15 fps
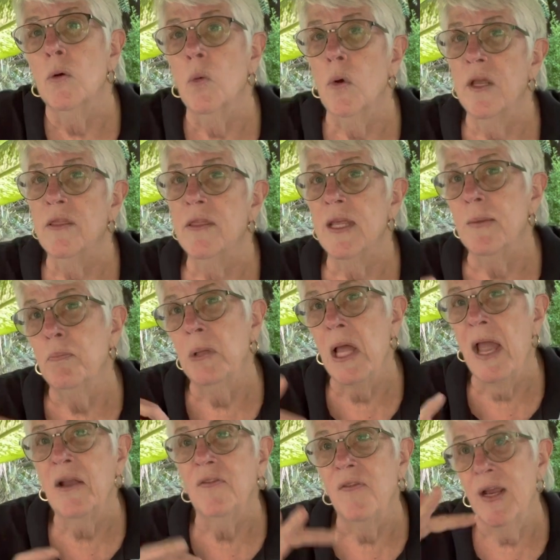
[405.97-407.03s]
with the
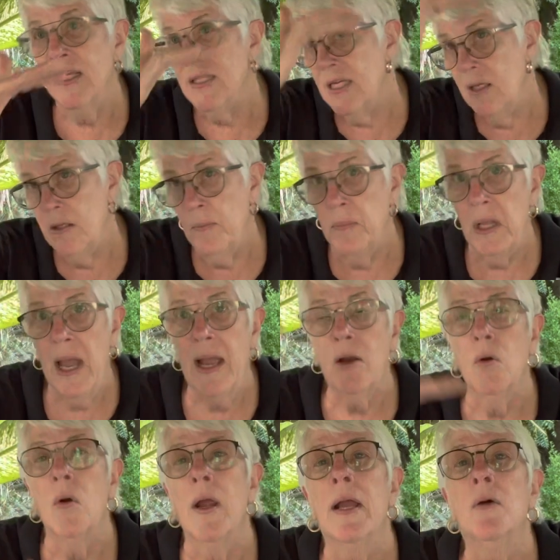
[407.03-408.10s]
black face and the black
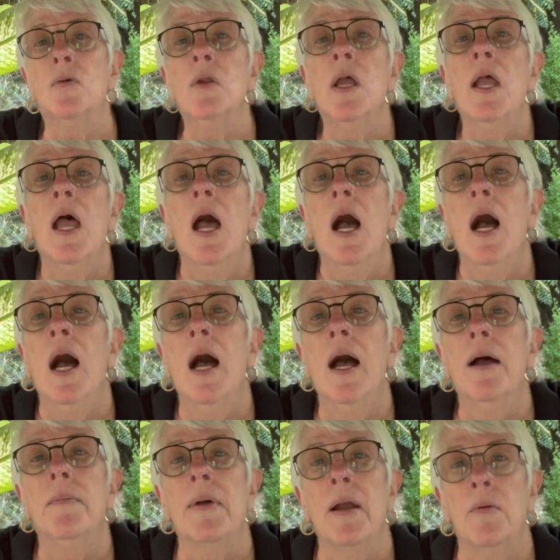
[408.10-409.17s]
crown.
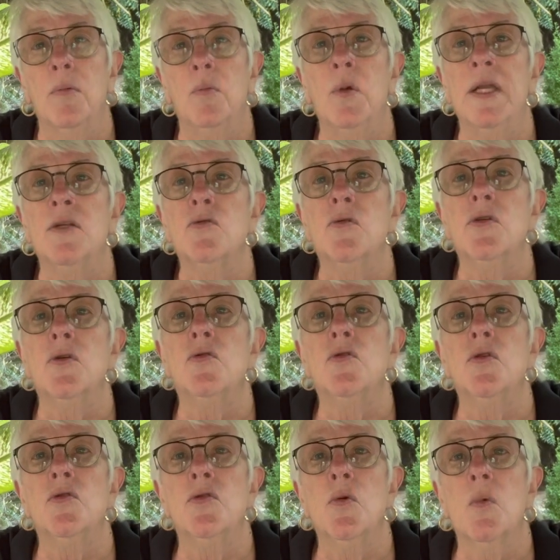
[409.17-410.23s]
We introduced
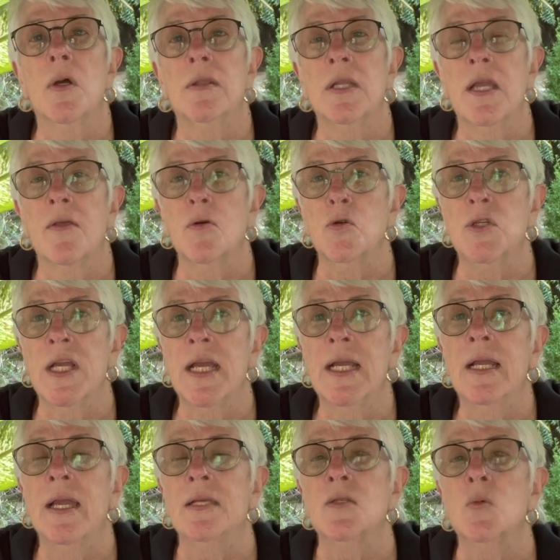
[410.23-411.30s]
you to one the other
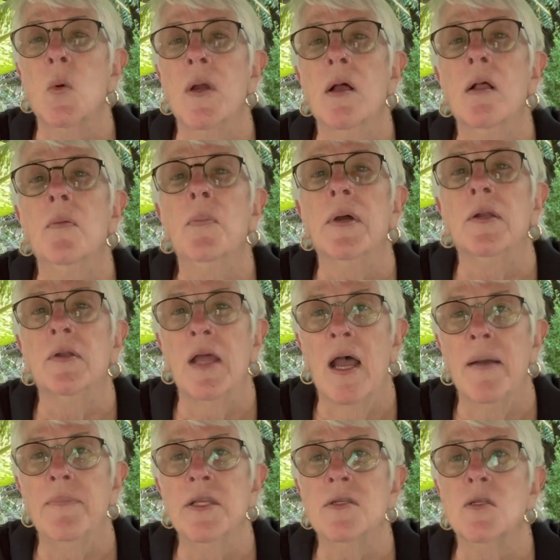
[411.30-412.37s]
day as well, but
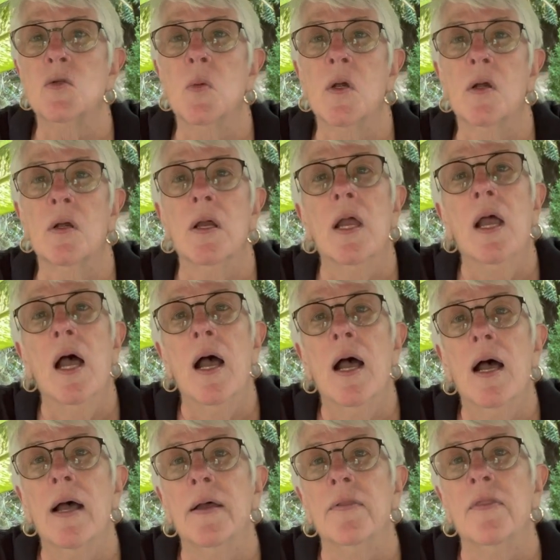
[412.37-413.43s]
this is where
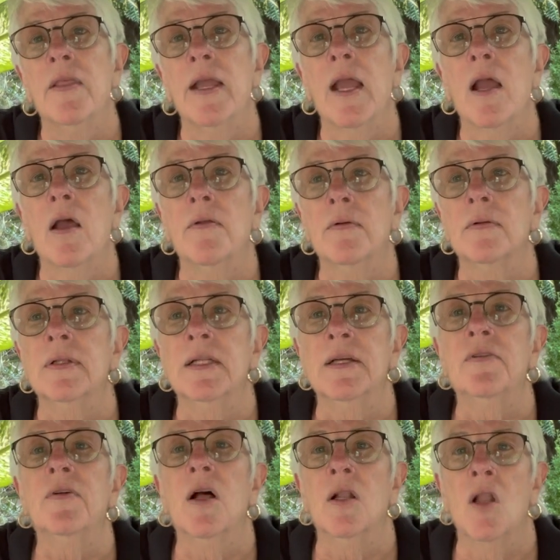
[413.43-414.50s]
they
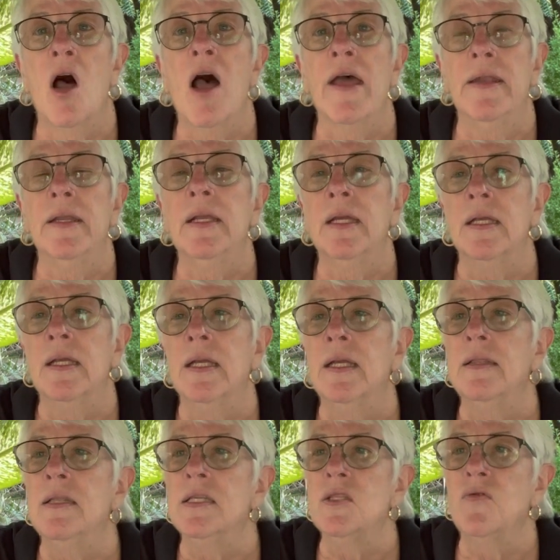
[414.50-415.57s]
live a lot
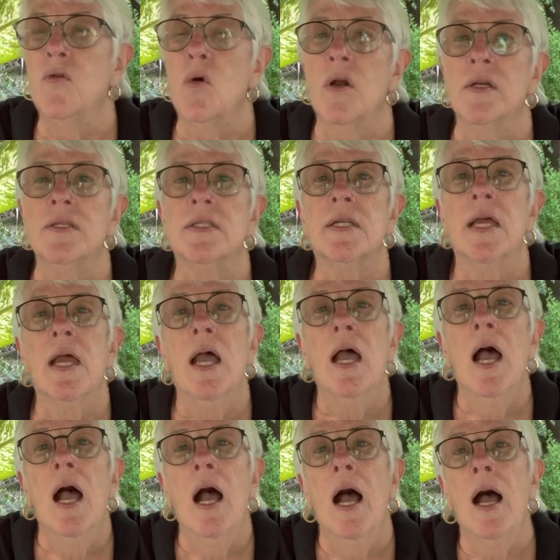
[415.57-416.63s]
in this forest.
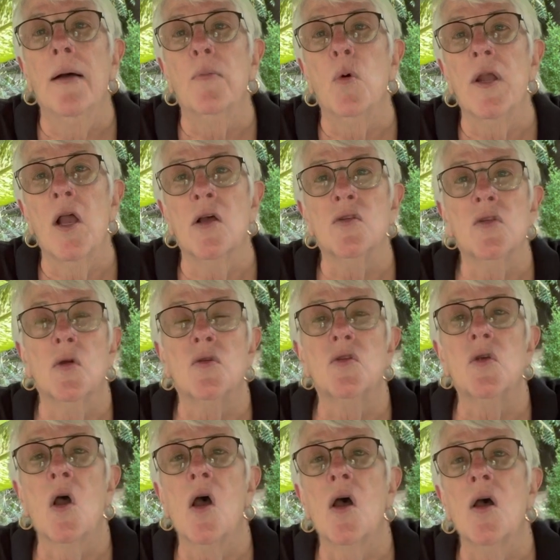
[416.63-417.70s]
We also
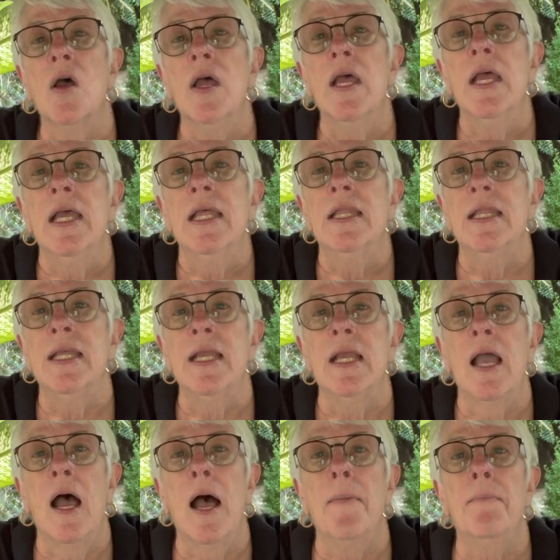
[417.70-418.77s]
saw the
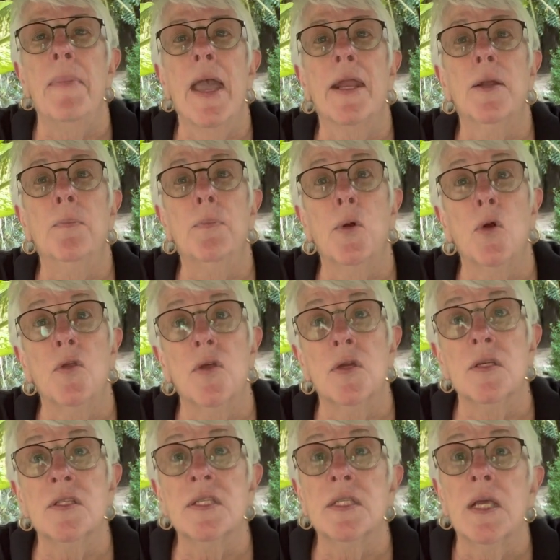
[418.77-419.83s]
Madame
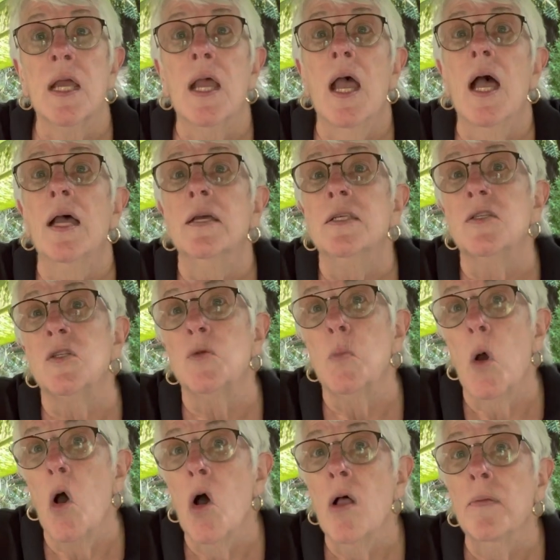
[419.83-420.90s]
Bertha's small